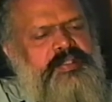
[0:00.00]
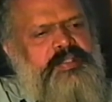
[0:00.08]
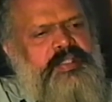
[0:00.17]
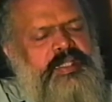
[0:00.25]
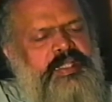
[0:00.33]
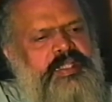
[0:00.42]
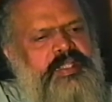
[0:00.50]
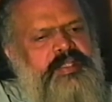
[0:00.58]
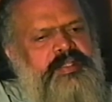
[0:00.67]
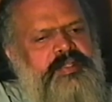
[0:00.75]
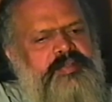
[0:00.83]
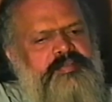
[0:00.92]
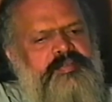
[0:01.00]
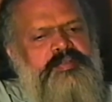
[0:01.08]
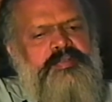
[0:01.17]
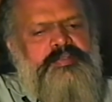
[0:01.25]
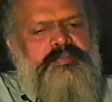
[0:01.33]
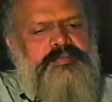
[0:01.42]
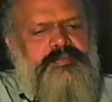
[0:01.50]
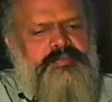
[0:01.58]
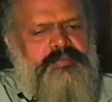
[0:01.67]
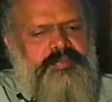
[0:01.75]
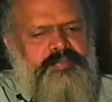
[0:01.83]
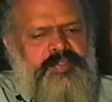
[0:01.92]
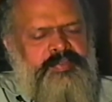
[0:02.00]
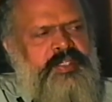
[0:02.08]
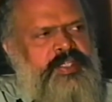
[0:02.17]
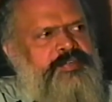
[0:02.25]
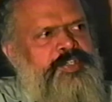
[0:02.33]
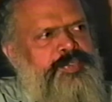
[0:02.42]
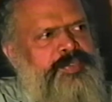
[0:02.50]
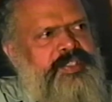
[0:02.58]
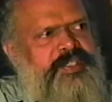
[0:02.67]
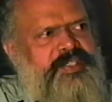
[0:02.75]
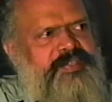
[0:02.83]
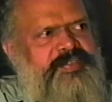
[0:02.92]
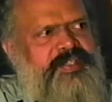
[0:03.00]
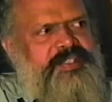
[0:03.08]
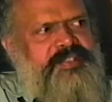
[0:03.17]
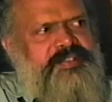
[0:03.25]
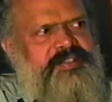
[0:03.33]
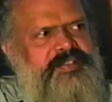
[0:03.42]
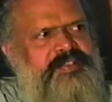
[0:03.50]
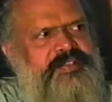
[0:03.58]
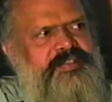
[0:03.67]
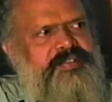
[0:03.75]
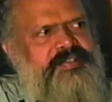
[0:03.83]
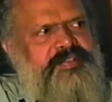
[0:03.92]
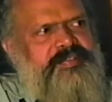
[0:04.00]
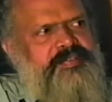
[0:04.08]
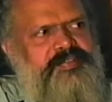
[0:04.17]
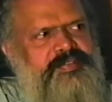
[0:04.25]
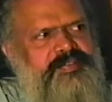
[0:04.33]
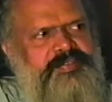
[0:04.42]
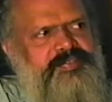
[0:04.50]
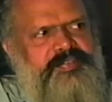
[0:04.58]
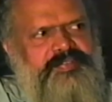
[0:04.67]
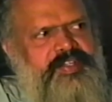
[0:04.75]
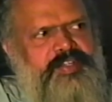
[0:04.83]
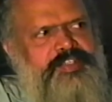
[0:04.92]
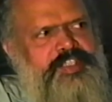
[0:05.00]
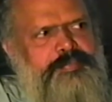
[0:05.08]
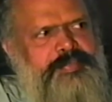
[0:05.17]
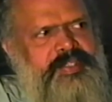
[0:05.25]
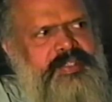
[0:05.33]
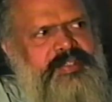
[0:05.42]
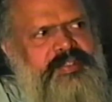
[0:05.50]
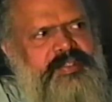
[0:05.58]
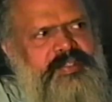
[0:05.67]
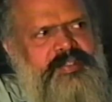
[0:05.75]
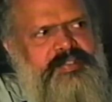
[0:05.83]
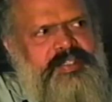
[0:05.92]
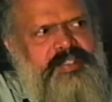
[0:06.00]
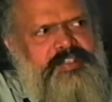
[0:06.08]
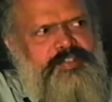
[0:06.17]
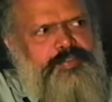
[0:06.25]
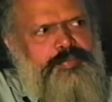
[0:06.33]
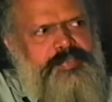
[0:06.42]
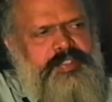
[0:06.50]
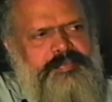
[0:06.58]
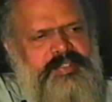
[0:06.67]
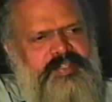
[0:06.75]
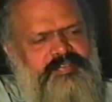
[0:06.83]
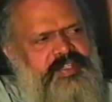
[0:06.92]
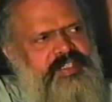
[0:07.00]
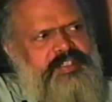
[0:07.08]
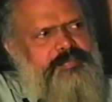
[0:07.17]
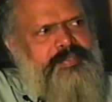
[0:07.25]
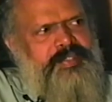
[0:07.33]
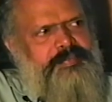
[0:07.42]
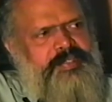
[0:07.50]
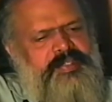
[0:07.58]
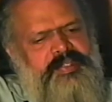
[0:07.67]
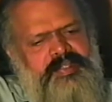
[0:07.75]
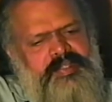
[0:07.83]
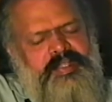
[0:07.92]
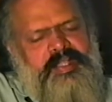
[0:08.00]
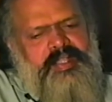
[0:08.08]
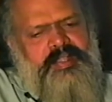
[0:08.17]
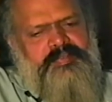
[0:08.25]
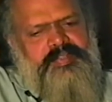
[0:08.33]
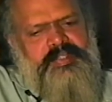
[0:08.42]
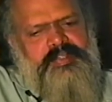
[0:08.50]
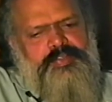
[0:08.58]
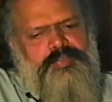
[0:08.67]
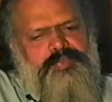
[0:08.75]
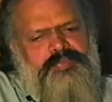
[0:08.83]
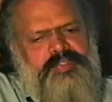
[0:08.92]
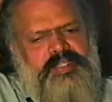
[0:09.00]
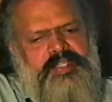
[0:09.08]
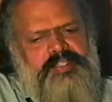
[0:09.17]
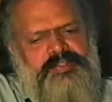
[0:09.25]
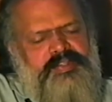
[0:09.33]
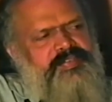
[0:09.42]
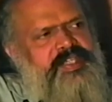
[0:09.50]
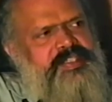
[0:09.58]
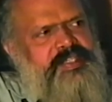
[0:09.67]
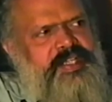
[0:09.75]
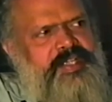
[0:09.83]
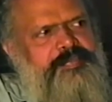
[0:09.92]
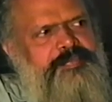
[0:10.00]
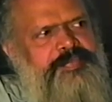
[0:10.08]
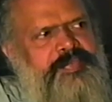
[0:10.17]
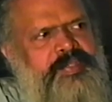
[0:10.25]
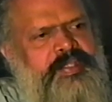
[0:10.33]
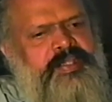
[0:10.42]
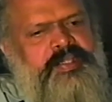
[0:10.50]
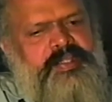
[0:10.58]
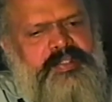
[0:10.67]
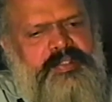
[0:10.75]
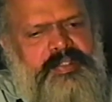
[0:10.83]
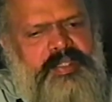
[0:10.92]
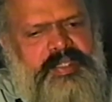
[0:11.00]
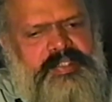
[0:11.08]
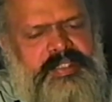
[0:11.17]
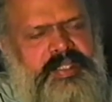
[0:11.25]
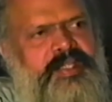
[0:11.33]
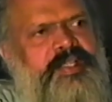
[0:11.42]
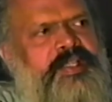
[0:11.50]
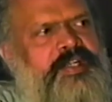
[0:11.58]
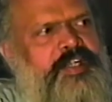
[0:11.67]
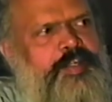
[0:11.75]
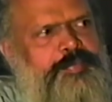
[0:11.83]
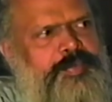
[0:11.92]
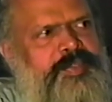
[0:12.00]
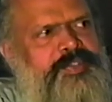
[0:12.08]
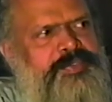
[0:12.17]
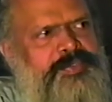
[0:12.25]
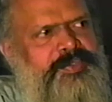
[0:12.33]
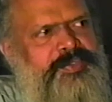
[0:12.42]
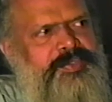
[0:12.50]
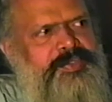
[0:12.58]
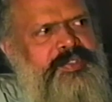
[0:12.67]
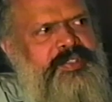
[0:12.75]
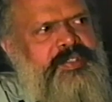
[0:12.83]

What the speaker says: Then again, we were living together in the village. No, we were not separate. The circus group separate, we separate. But within 2-3 days or a week's time, the understanding and rapport was so good.